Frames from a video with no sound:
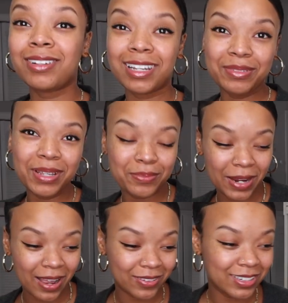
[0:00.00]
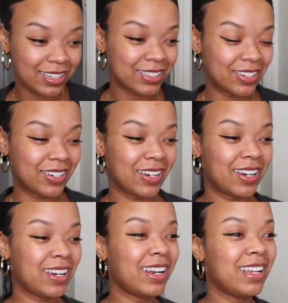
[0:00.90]
We're gonna make brown
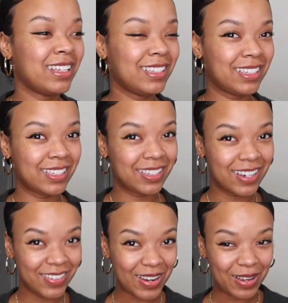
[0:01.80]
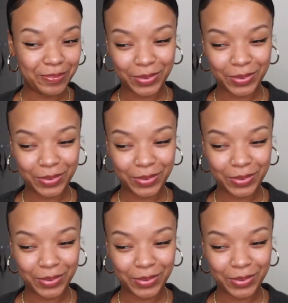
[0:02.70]
sugar syrup.